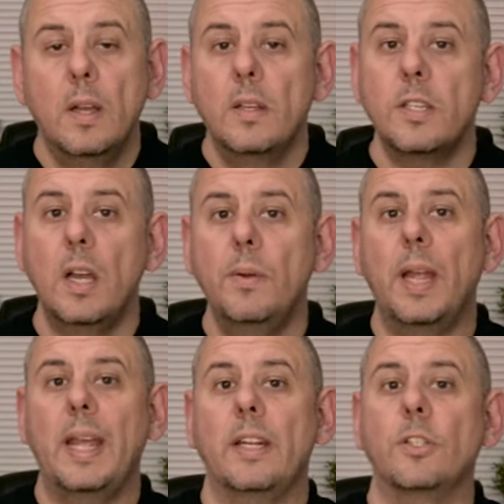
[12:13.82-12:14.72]
So,
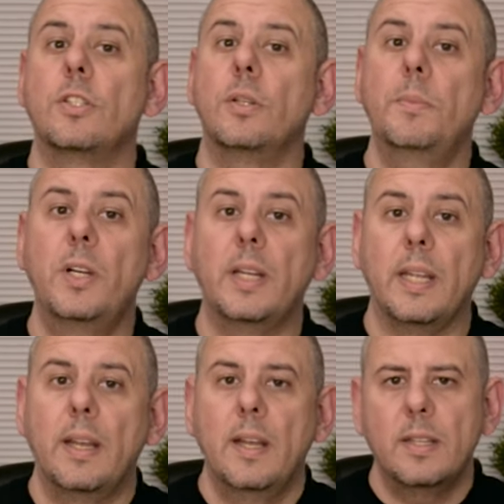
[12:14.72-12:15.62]
in
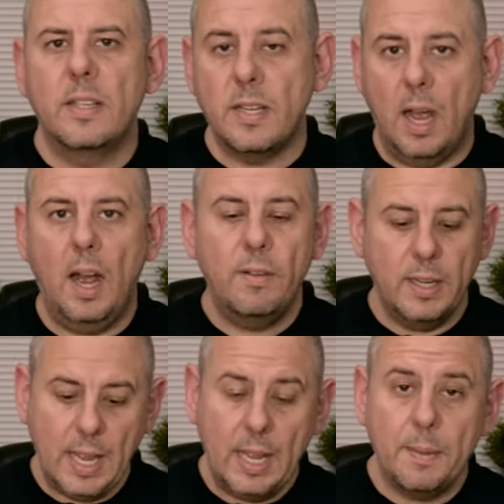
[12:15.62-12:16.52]
summary, the Sahara
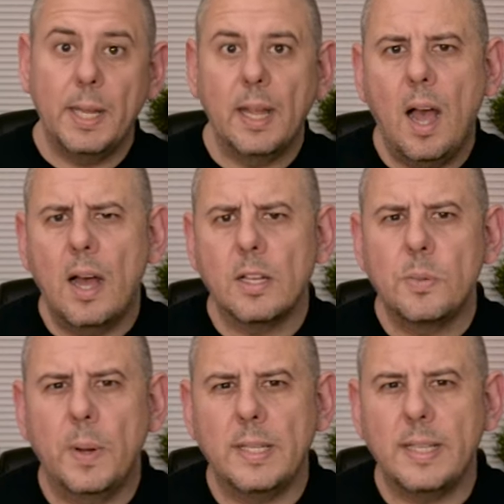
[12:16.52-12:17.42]
Gaming
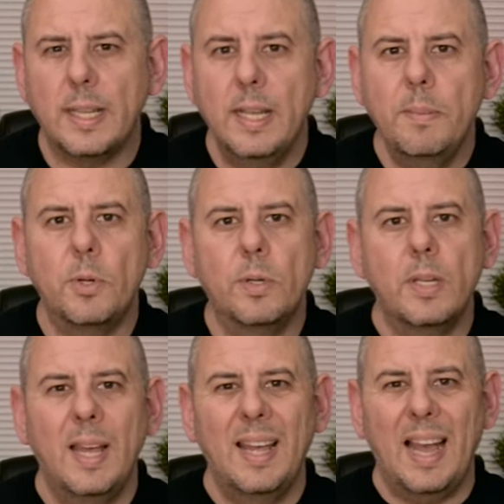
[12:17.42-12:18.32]
R20 keyboard
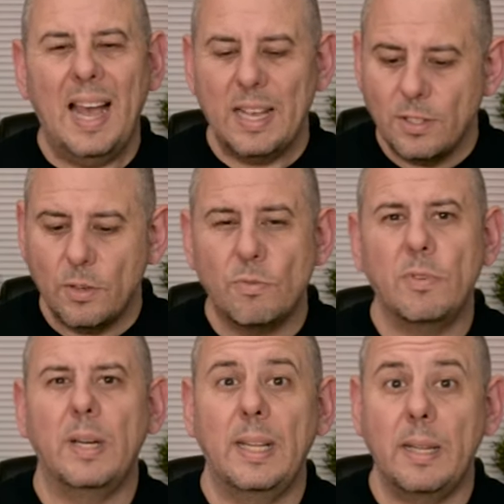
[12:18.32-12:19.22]
has
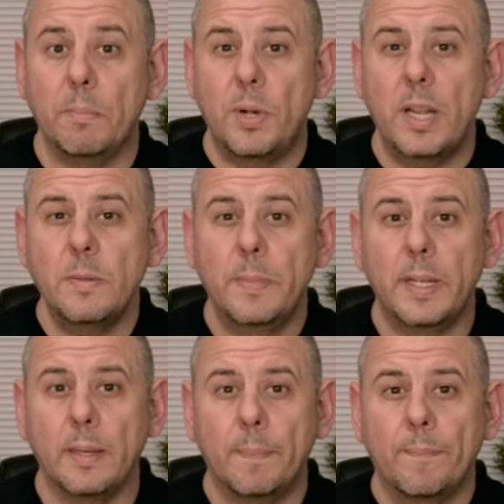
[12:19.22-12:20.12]
really impressed
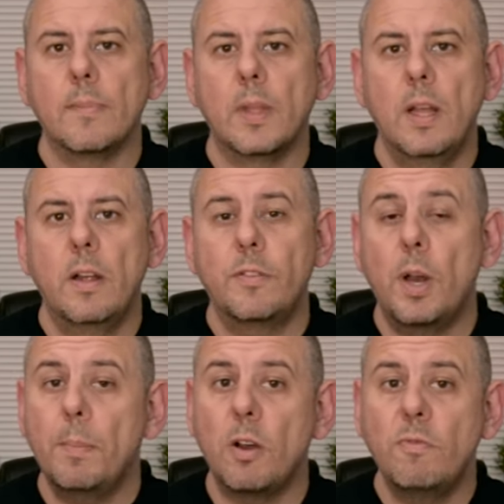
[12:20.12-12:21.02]
me.
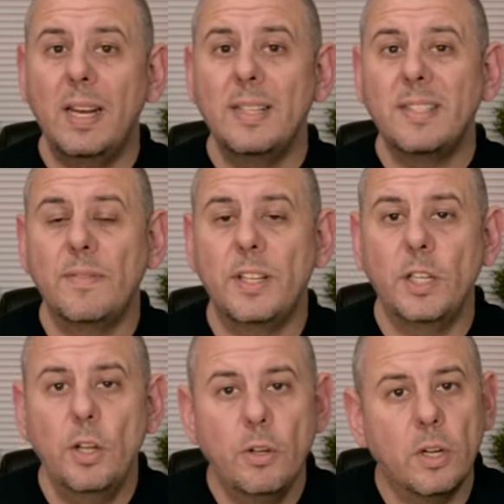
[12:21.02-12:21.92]
From a relatively
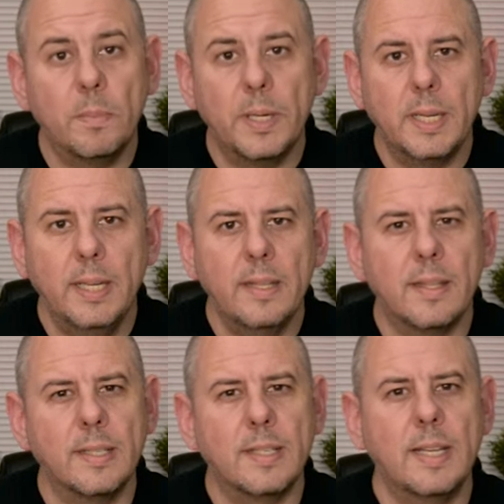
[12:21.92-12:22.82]
new company
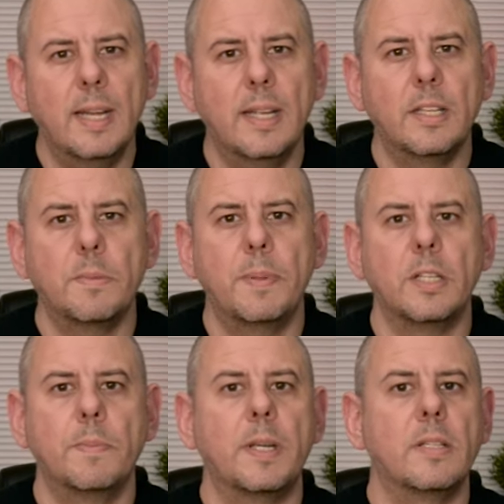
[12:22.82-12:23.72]
that to date has been
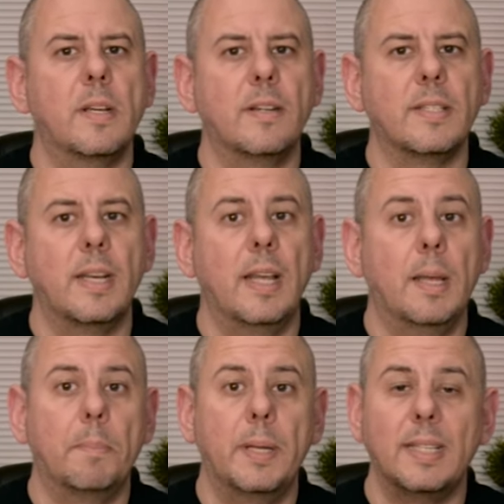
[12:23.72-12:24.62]
specialising
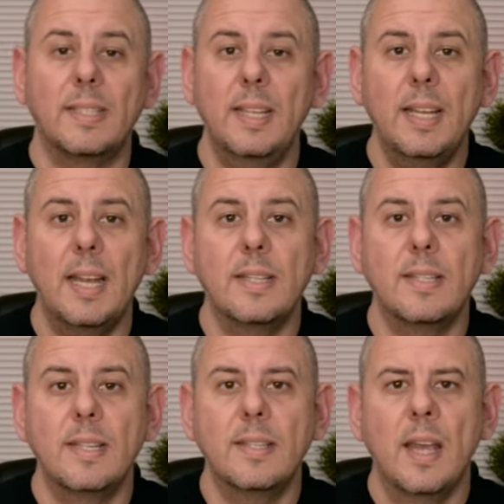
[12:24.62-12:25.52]
in PC
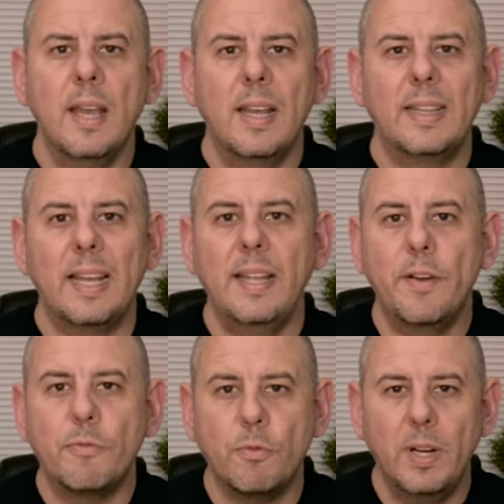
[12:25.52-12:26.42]
cases they
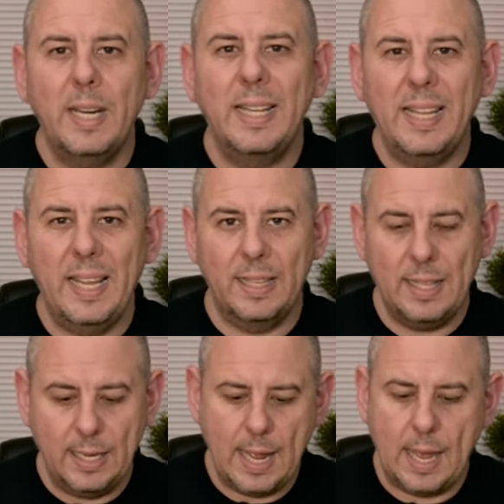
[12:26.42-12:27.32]
have really hit
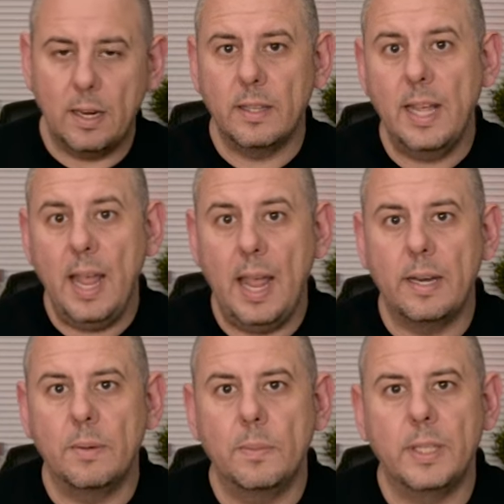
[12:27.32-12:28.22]
the nail on the
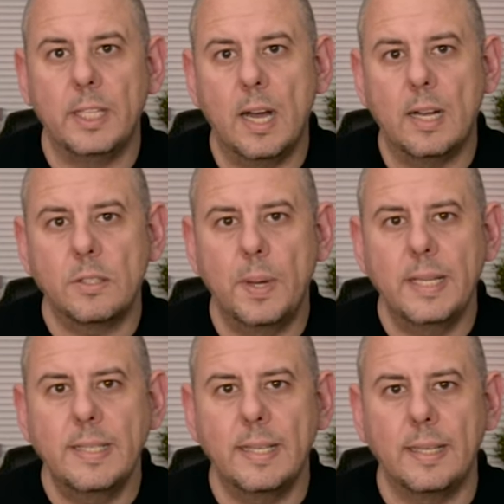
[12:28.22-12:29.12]
head with the
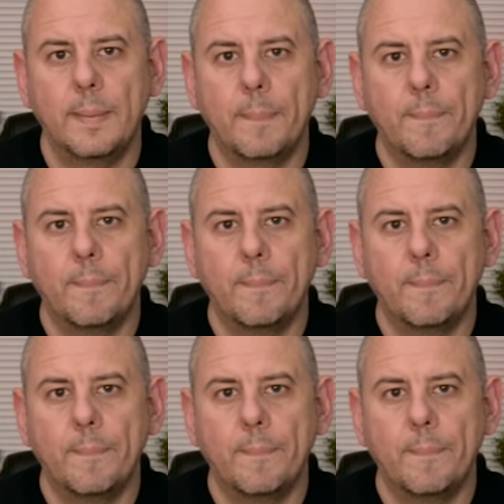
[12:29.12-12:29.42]
R20.